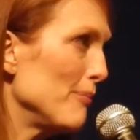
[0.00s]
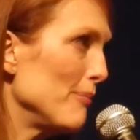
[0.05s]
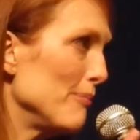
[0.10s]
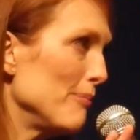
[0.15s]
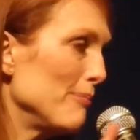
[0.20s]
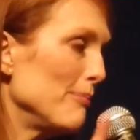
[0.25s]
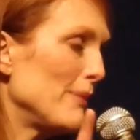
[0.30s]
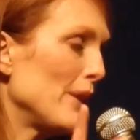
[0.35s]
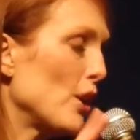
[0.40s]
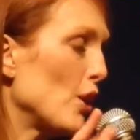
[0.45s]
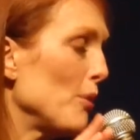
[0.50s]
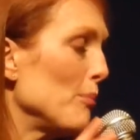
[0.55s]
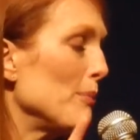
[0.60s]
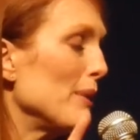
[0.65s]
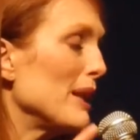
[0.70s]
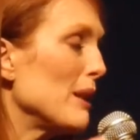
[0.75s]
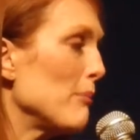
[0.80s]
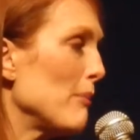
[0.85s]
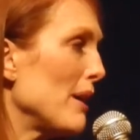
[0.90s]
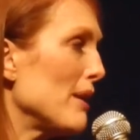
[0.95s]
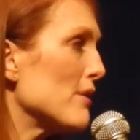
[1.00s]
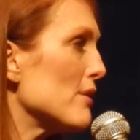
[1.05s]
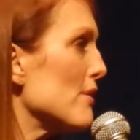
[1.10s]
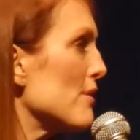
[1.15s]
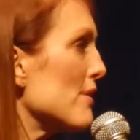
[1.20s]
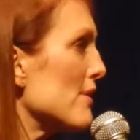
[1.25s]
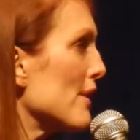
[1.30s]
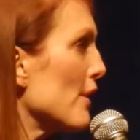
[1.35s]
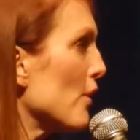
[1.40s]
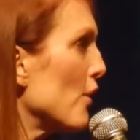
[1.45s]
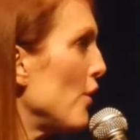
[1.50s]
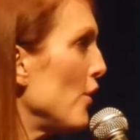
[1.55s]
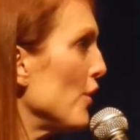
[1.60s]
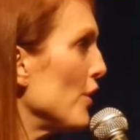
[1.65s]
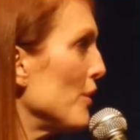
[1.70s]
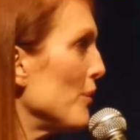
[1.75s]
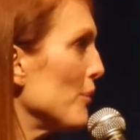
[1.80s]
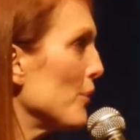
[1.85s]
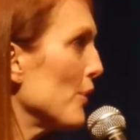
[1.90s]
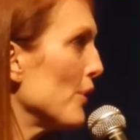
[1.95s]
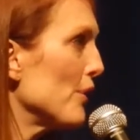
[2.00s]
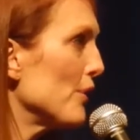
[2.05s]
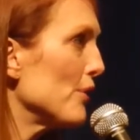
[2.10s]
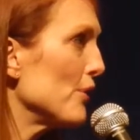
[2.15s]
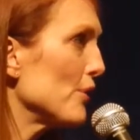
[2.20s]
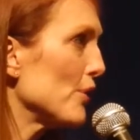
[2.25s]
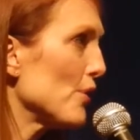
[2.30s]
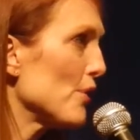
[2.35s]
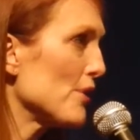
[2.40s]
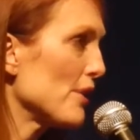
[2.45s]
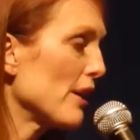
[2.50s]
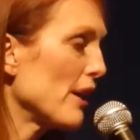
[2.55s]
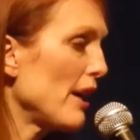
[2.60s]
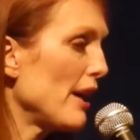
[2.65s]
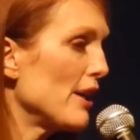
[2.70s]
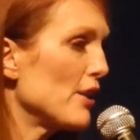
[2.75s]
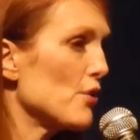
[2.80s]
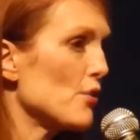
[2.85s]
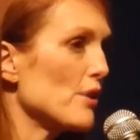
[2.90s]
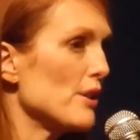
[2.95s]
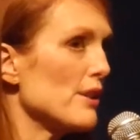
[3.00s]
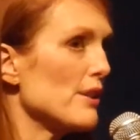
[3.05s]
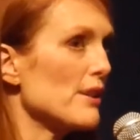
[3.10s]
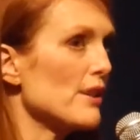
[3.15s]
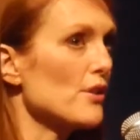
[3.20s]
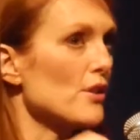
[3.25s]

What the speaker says: they called mini mentals, they call them, with a neuropsychiatrist,